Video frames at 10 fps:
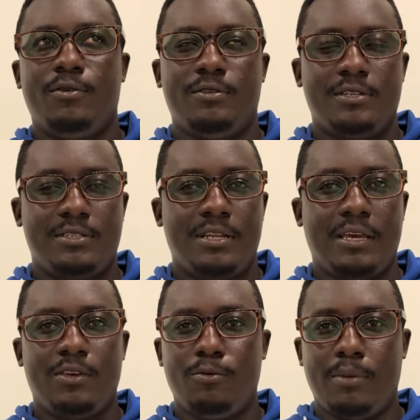just
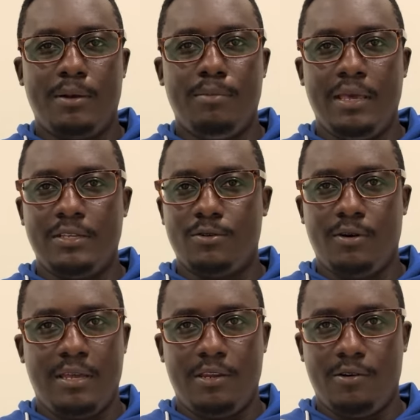like human beings or
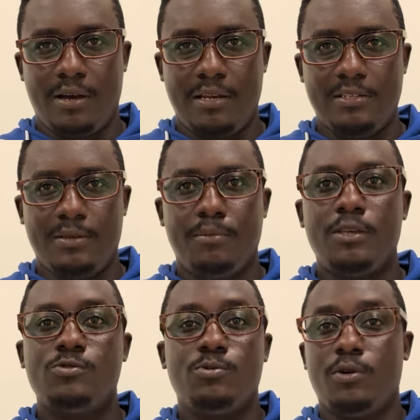any organism,
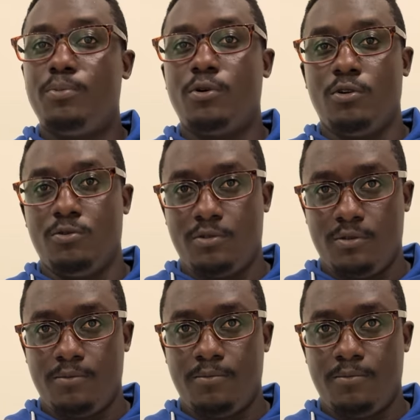is to reproduce